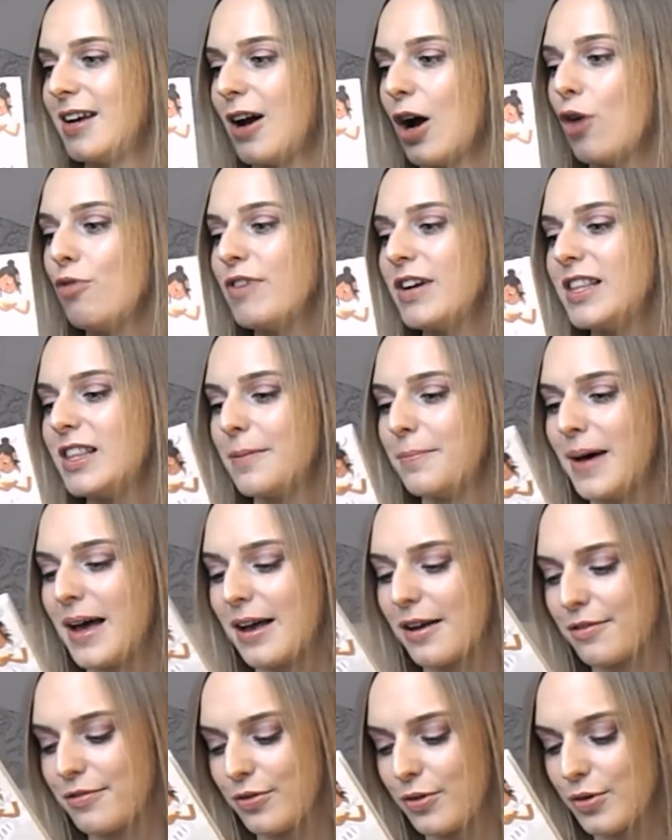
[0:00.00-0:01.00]
I'll read the
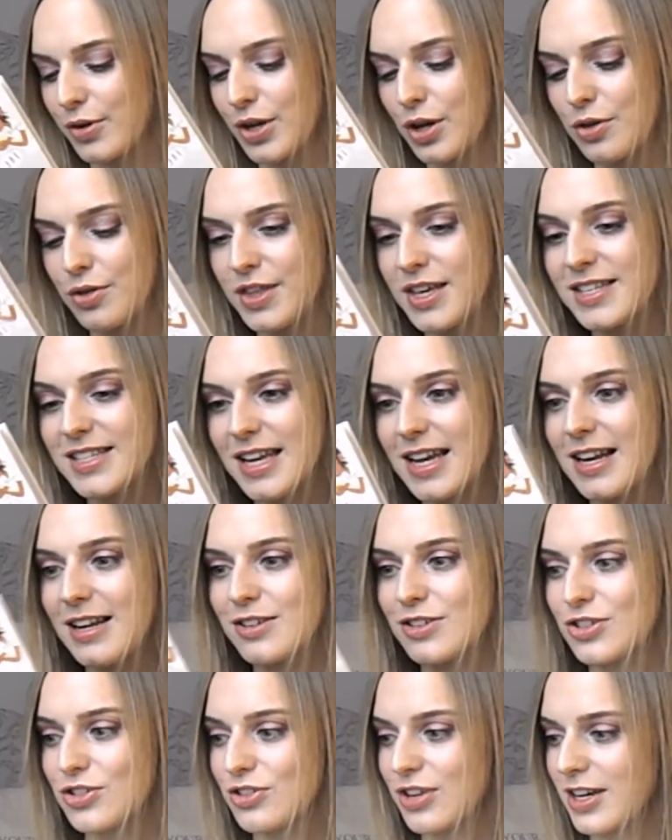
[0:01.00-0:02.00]
back for you. This
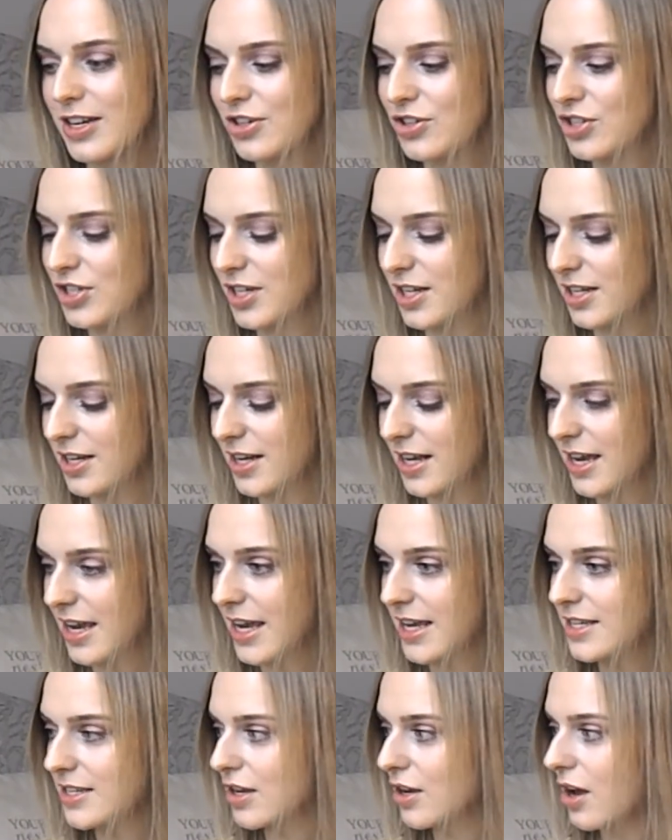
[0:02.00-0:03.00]
illustration
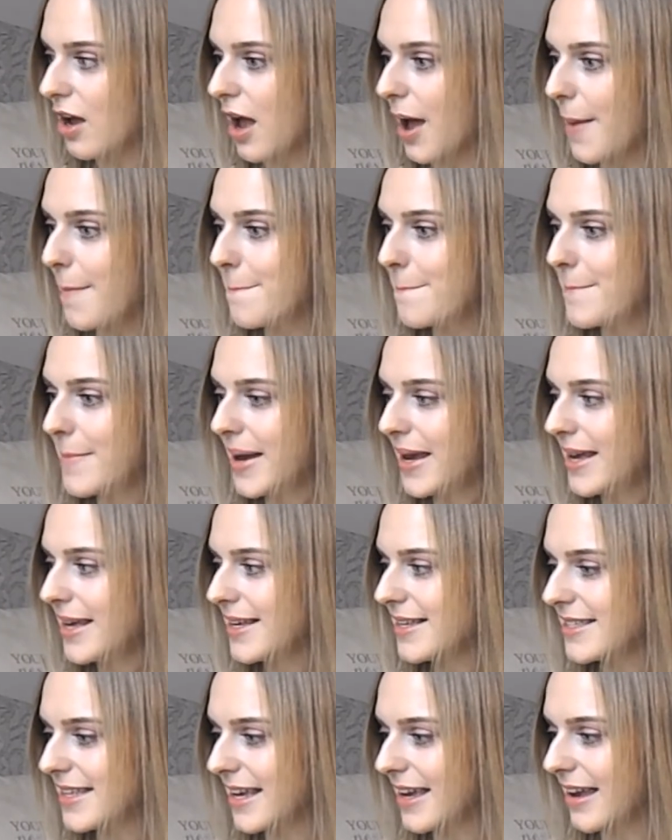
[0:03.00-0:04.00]
is
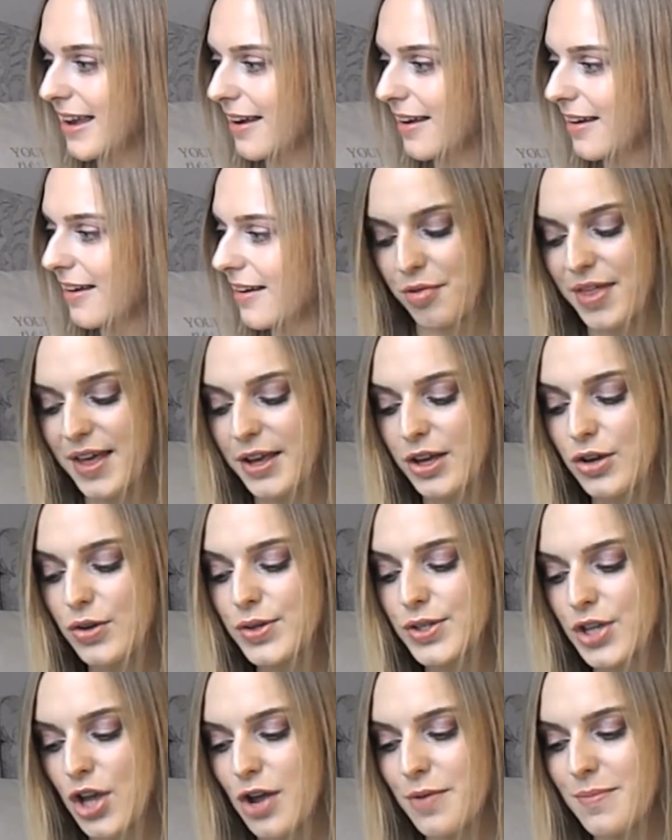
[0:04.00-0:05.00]
amazing. Thank you
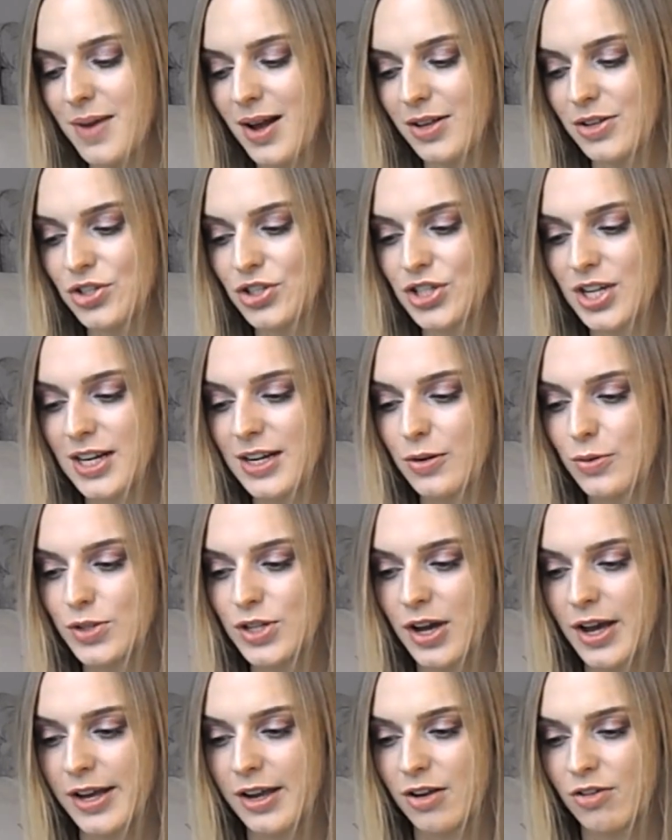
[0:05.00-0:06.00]
so much to Little
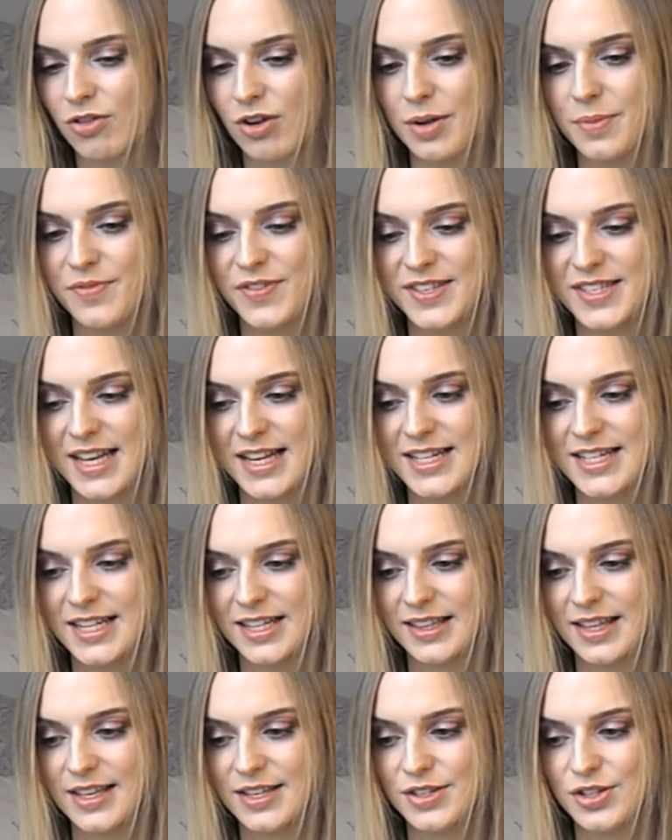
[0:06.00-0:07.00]
Tiger Group for
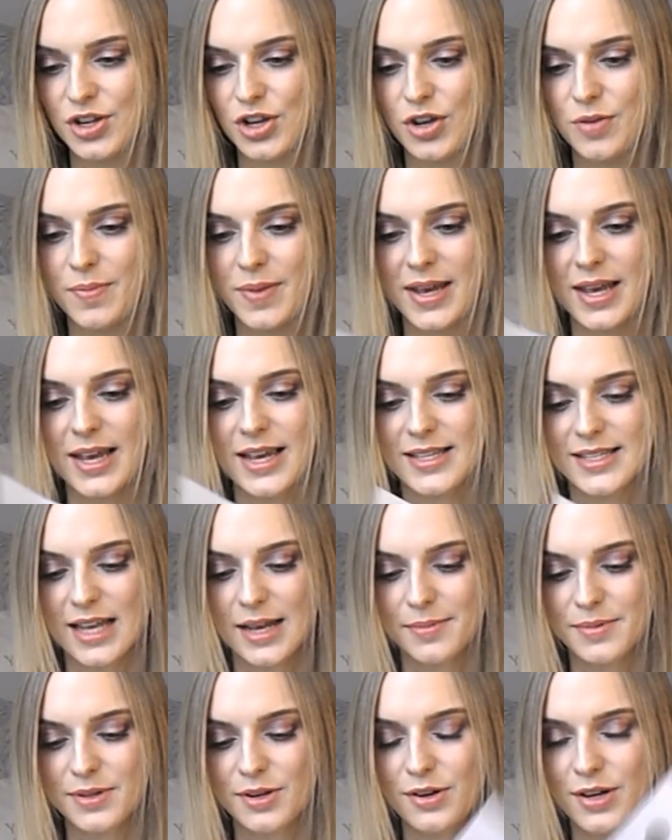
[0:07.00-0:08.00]
sending this to me. It's
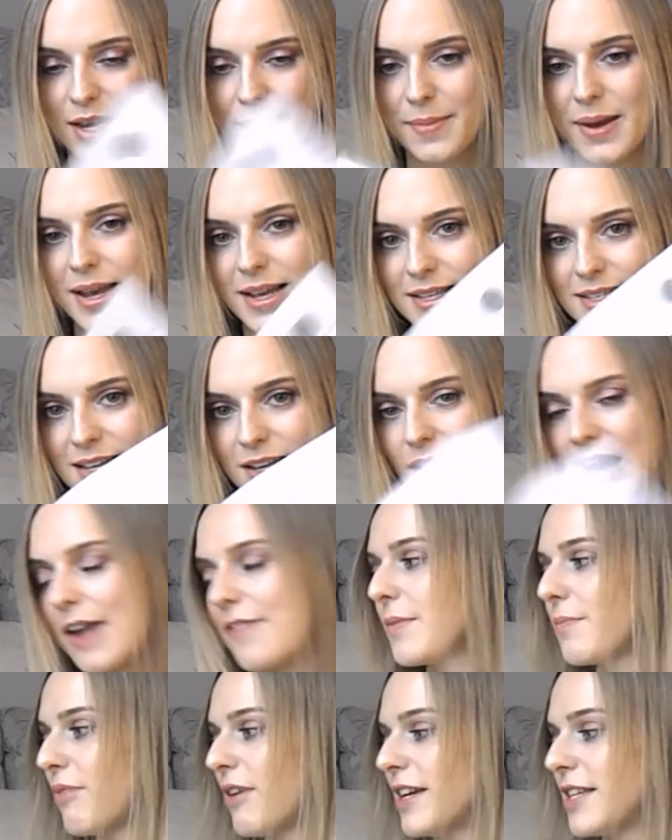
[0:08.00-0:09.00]
absolutely amazing. I
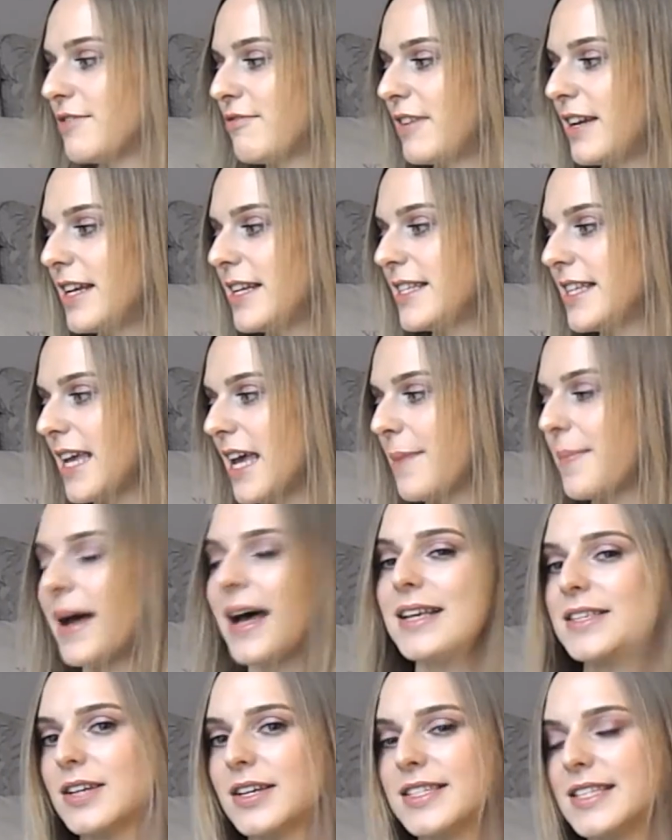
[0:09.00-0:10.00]
have the press release here, but
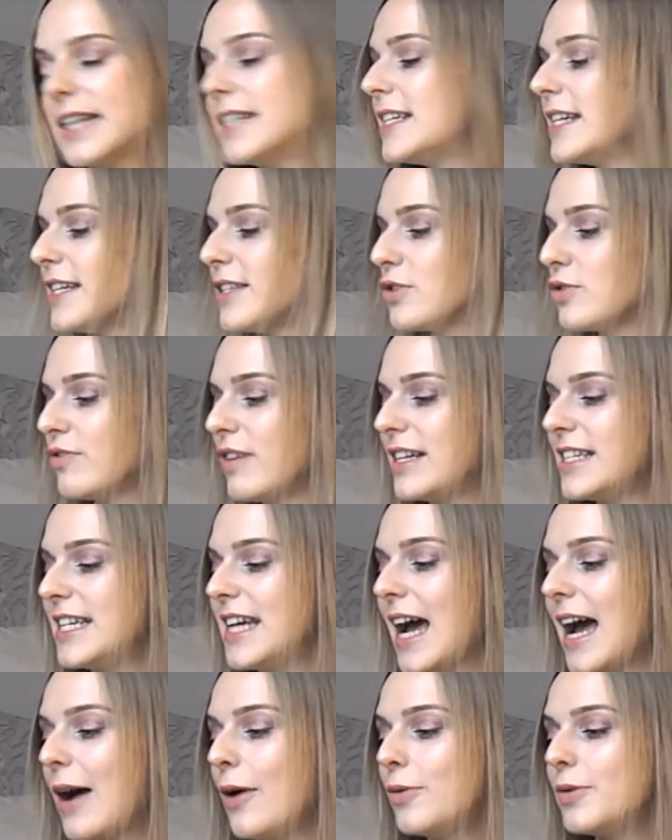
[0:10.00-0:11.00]
as I said, it is
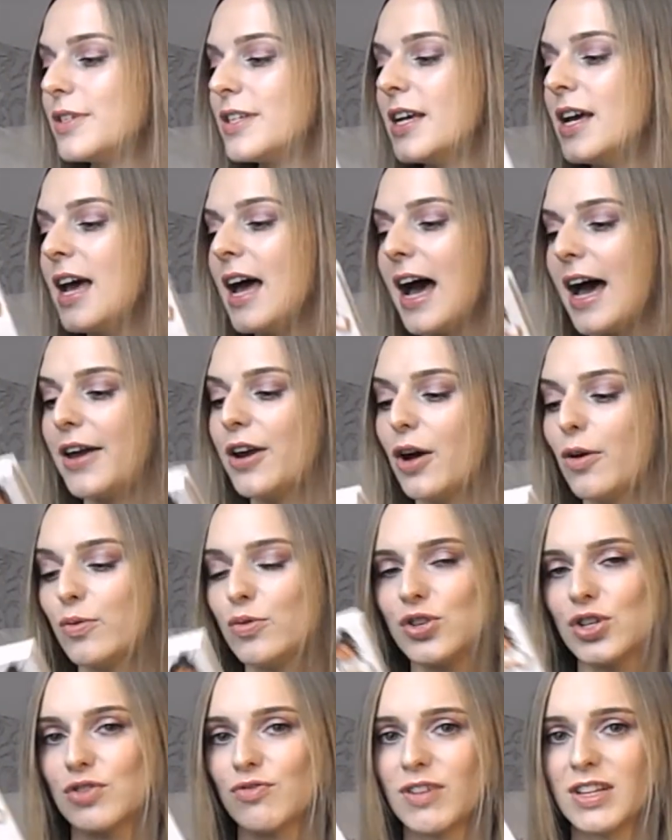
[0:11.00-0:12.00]
already out. And I'll
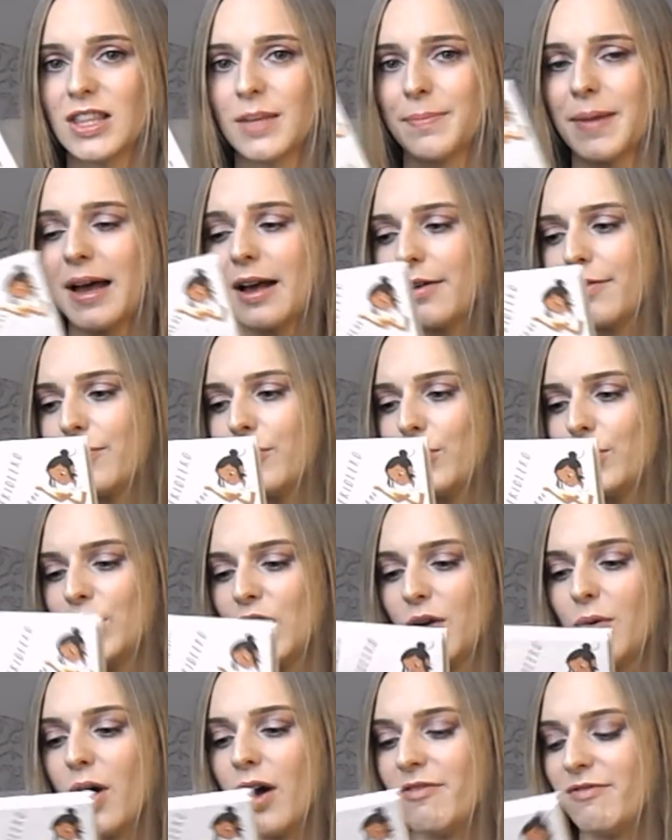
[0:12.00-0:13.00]
just read the back for
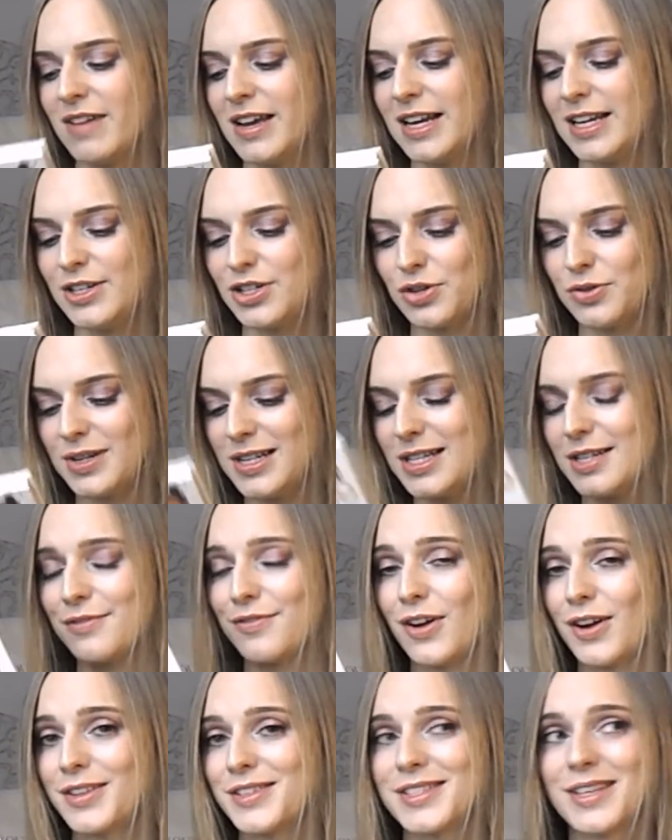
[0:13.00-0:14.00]
you. I really do need to
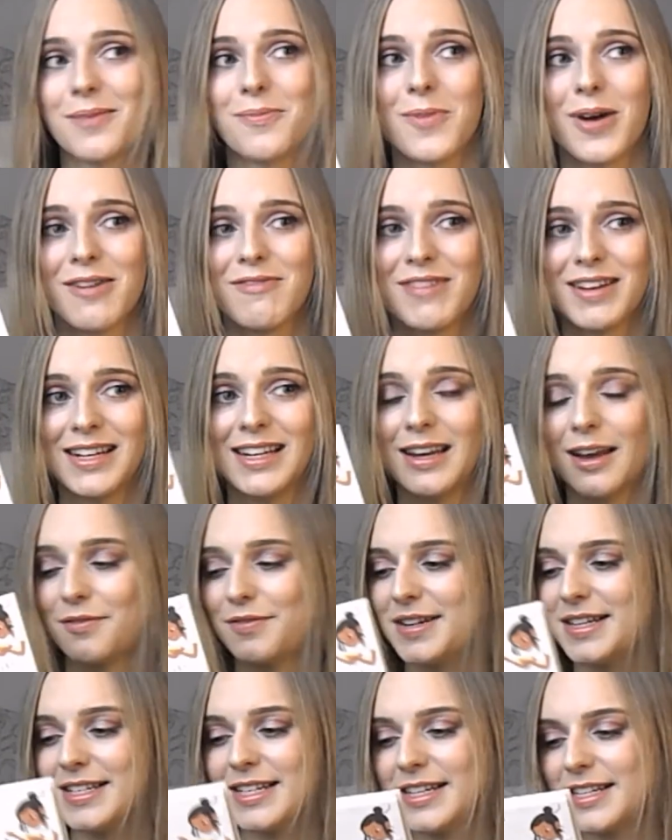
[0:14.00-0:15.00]
find somewhere really
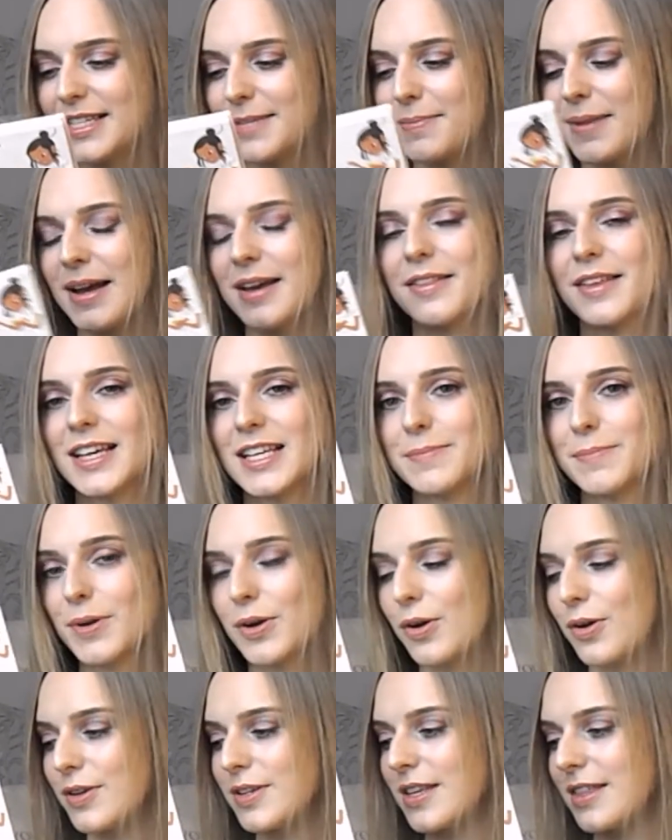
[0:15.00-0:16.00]
lovely to display this
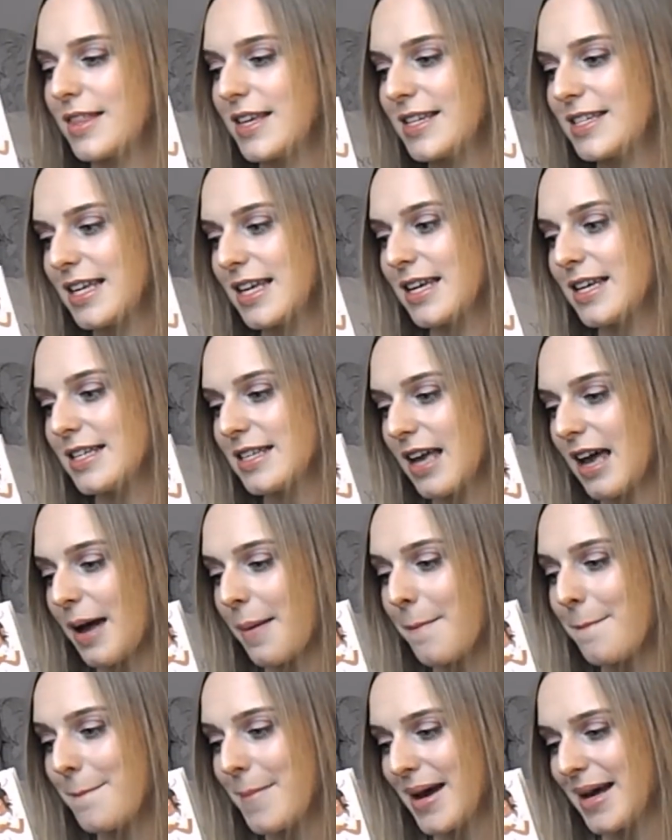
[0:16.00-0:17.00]
because this is
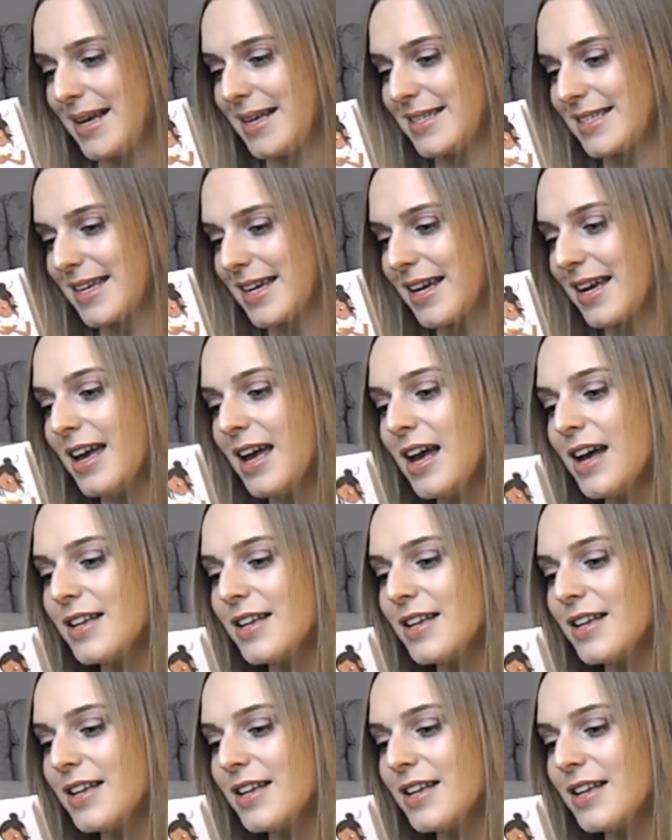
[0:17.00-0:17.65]
amazing.